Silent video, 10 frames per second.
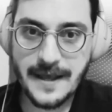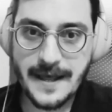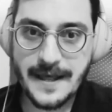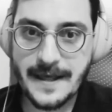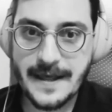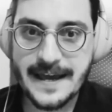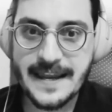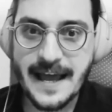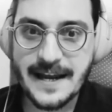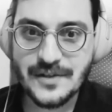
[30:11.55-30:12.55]
and
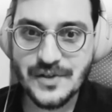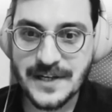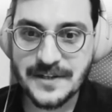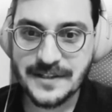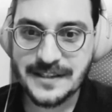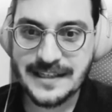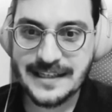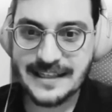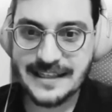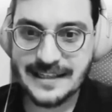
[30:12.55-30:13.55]
I
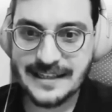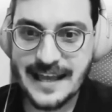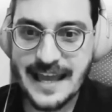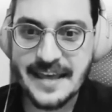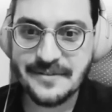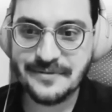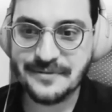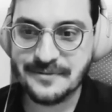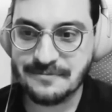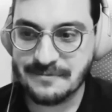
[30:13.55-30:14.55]
generally have
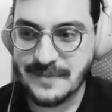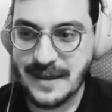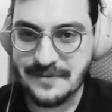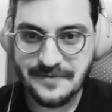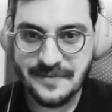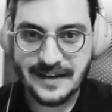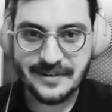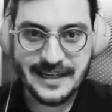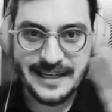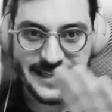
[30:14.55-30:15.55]
a
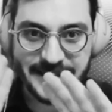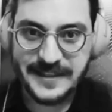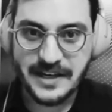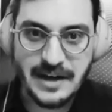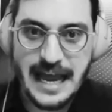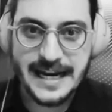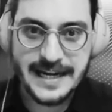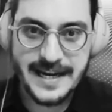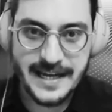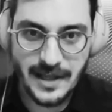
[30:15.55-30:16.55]
very clear
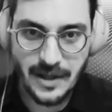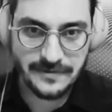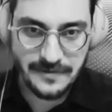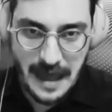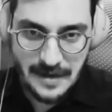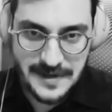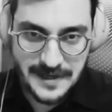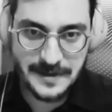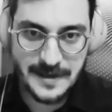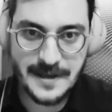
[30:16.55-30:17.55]
idea of how the